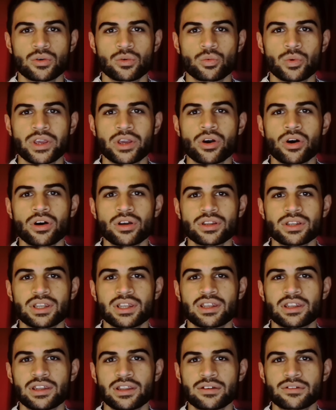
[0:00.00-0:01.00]
We can't
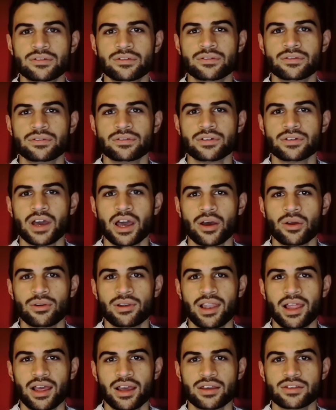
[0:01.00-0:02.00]
live our
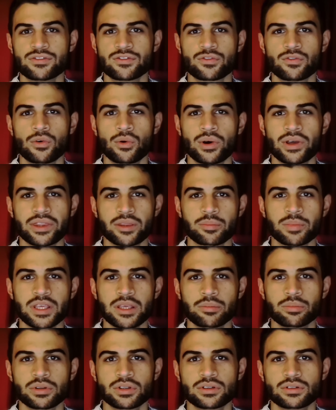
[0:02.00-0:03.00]
lives for other
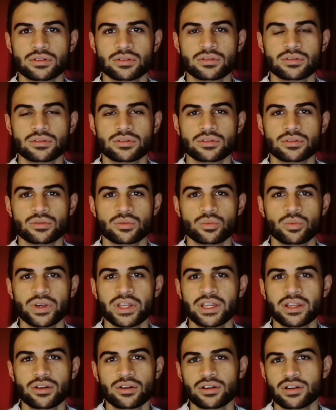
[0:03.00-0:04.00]
people. We
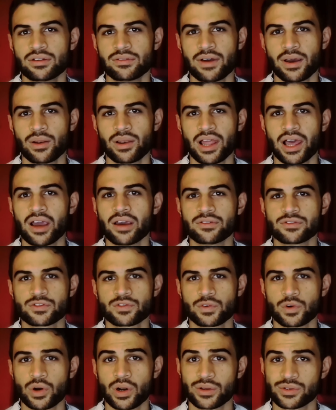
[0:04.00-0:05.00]
need to live our lives
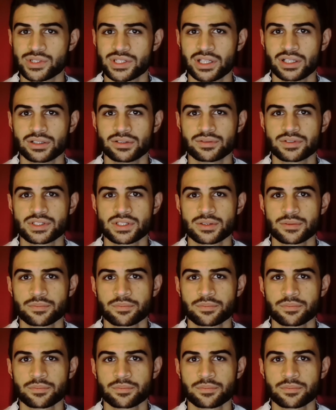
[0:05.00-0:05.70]
for ourselves.